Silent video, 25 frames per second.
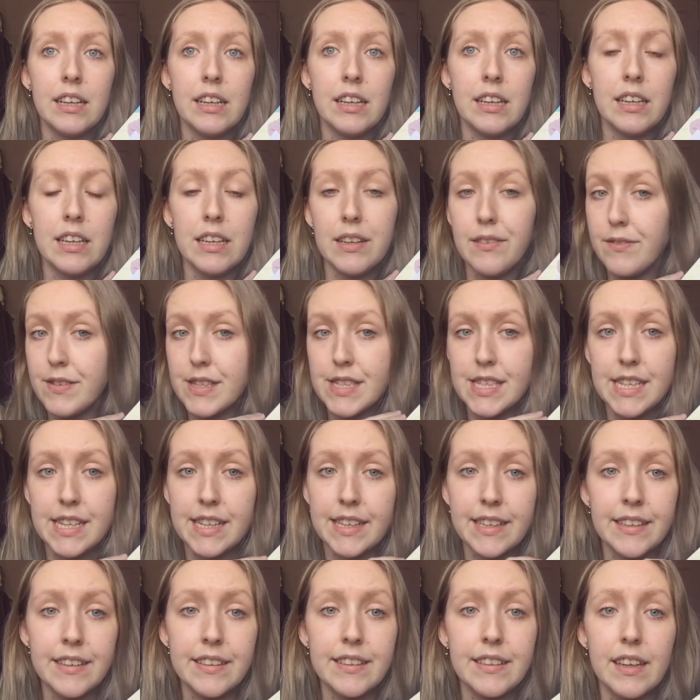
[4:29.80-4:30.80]
lives
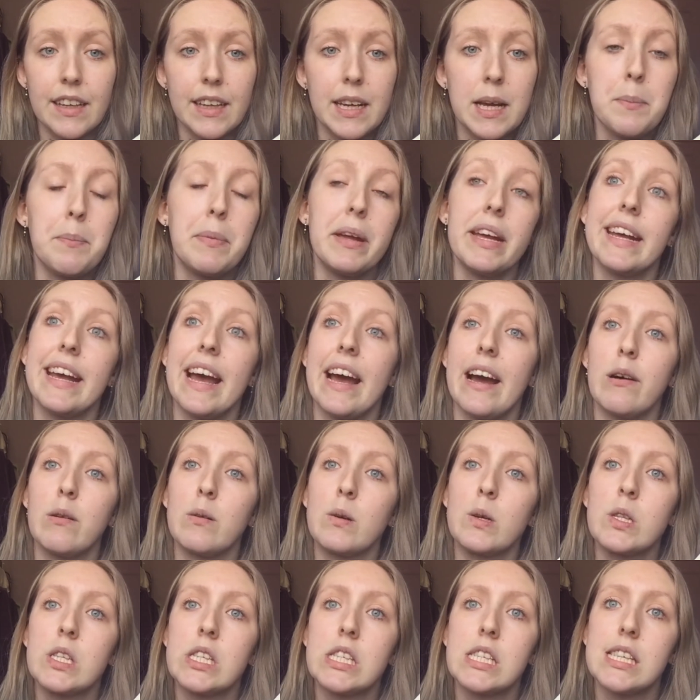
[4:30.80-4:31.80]
in like a big
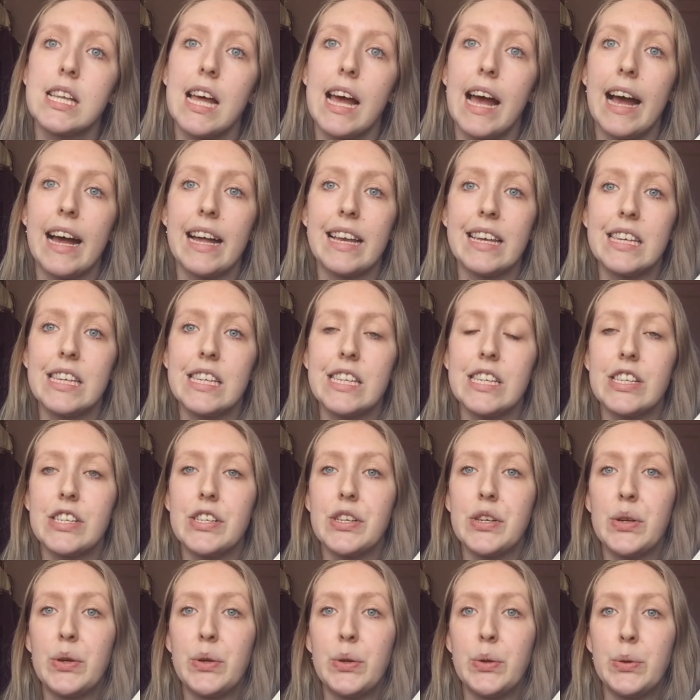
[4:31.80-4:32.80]
house and
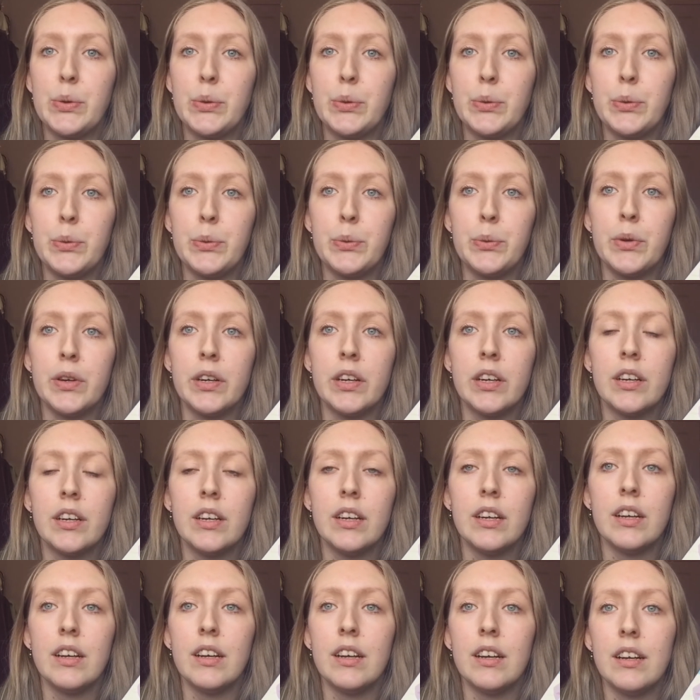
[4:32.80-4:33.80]
who
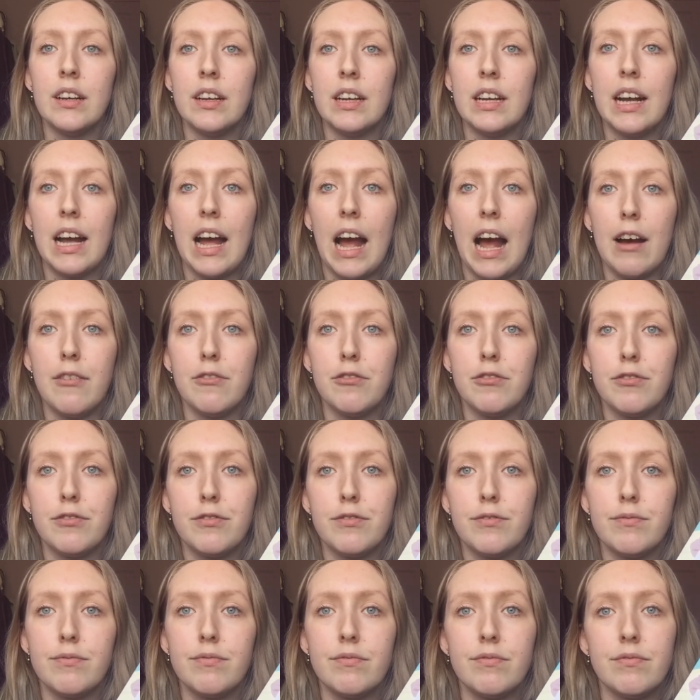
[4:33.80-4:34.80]
have
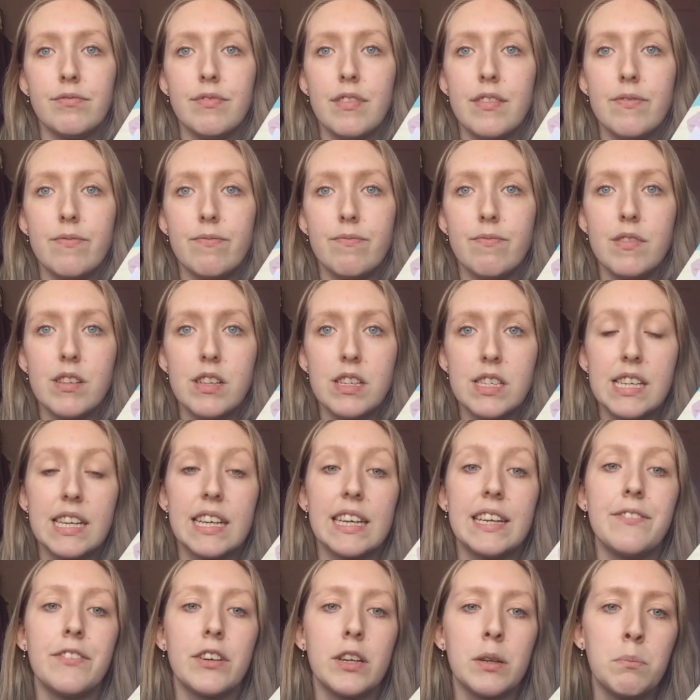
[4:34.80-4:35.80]
a
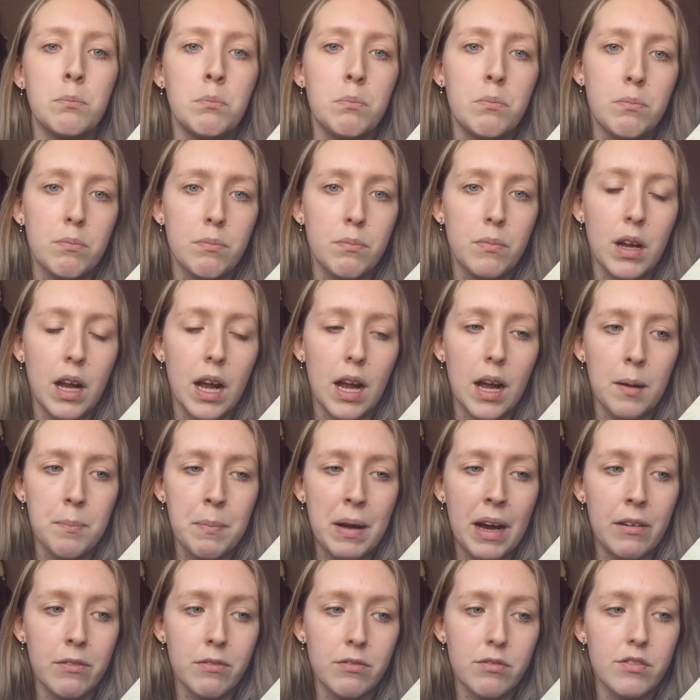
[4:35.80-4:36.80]
significant
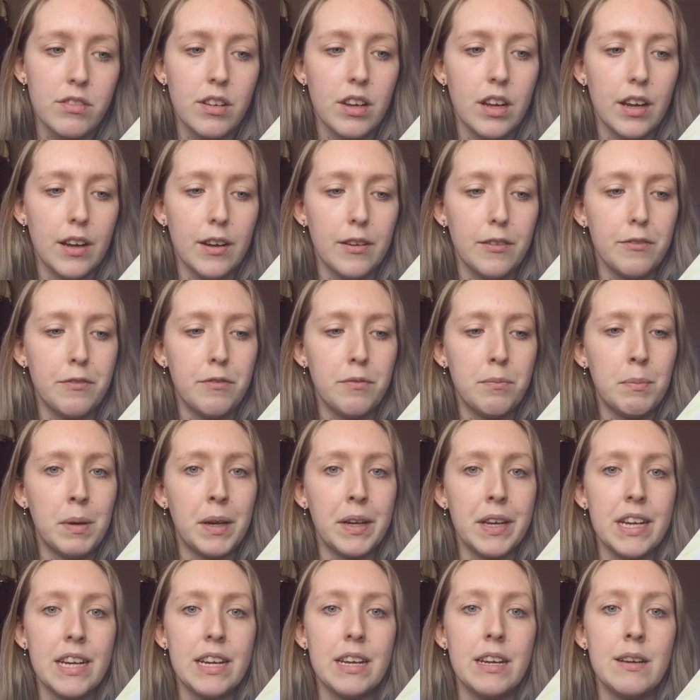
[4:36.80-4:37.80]
amount of
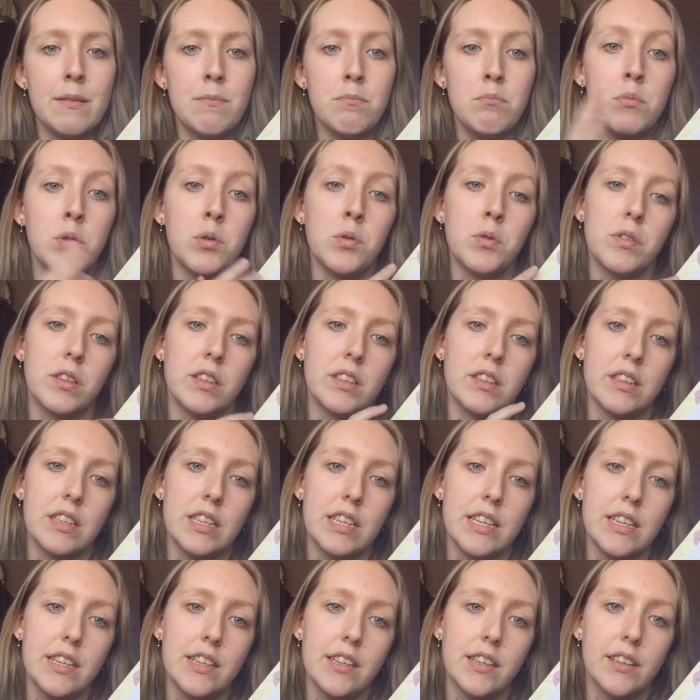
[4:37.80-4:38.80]
money, more than
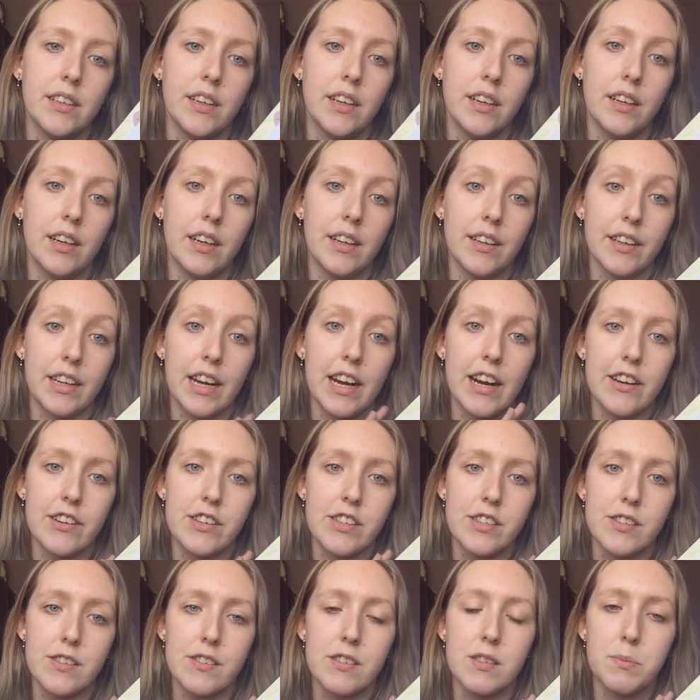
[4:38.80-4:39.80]
the other
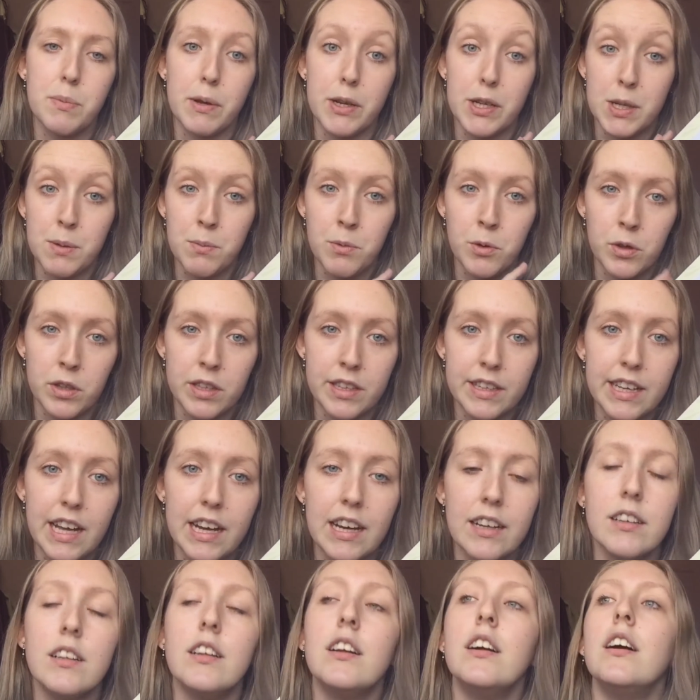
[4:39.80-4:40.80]
characters, especially more than
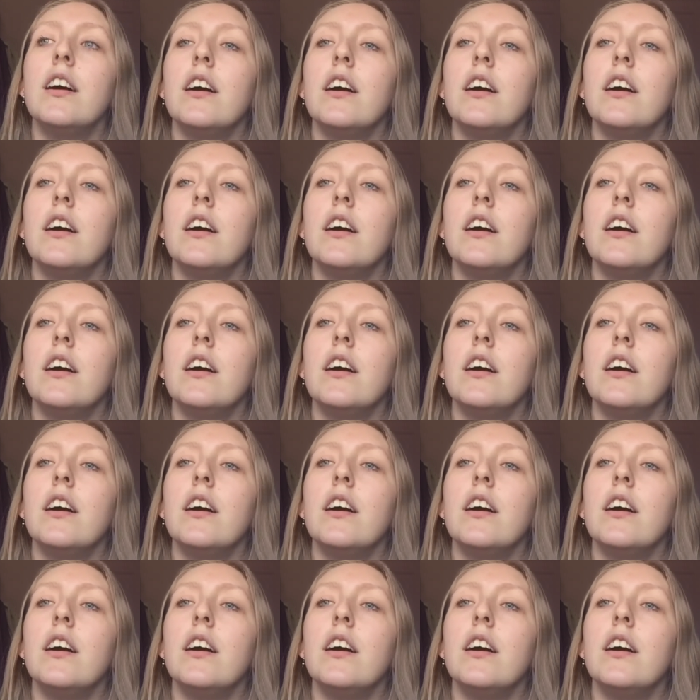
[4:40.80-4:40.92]
Nell.